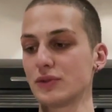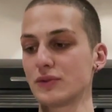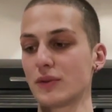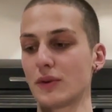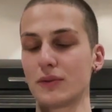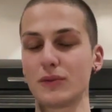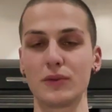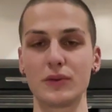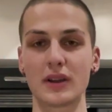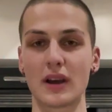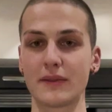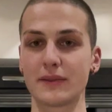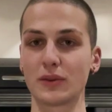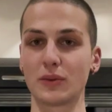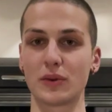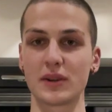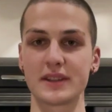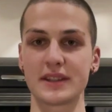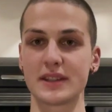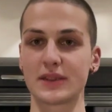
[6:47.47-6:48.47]
for food
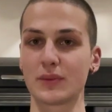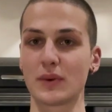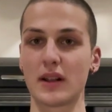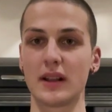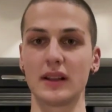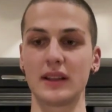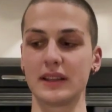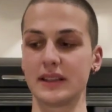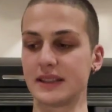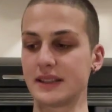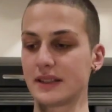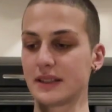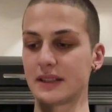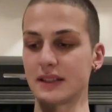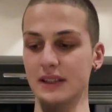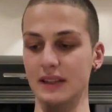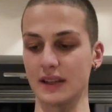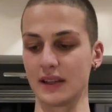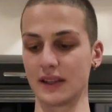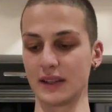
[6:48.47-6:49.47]
afterwards as well.
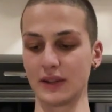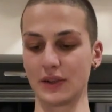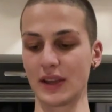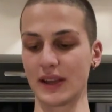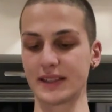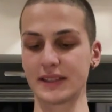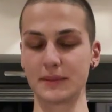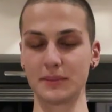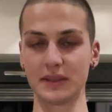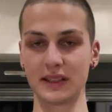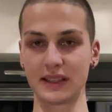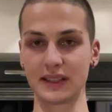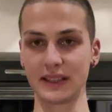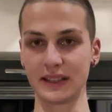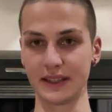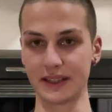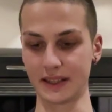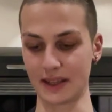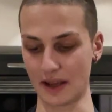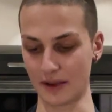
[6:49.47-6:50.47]
You can simply clean
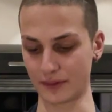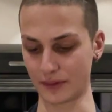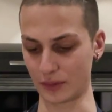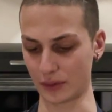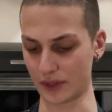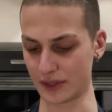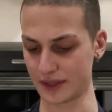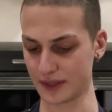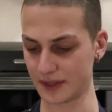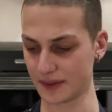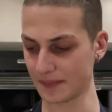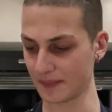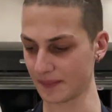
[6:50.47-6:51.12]
it afterwards.